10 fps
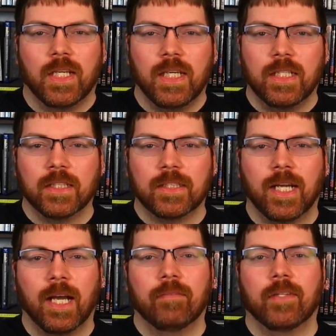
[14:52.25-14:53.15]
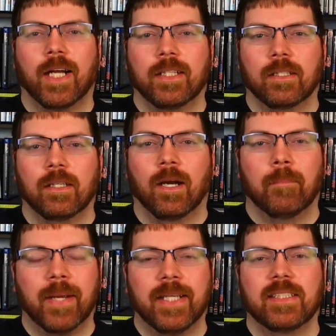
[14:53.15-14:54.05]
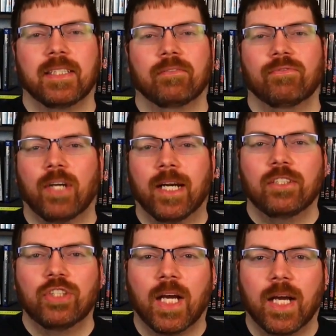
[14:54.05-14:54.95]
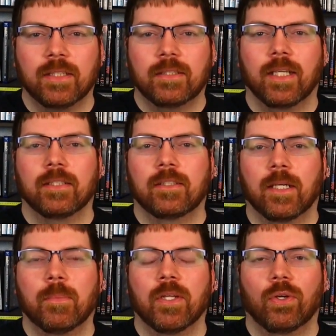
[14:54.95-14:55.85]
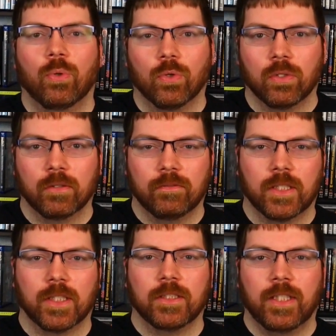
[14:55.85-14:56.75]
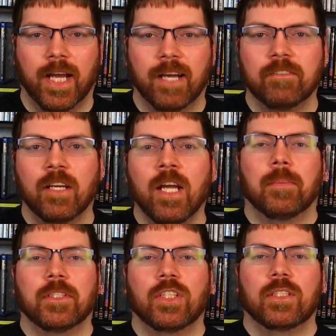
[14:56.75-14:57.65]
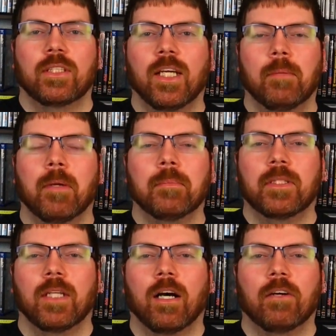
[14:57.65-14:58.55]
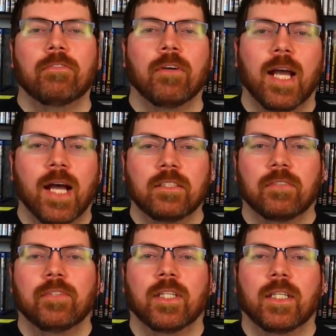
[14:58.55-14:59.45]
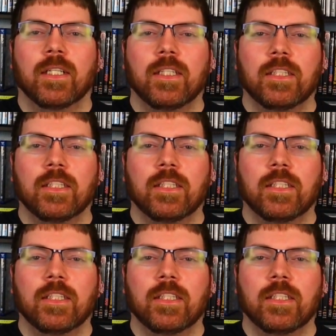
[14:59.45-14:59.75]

He doesn't have like the amazing franchise that some other horror villains have, but just him himself as a villain,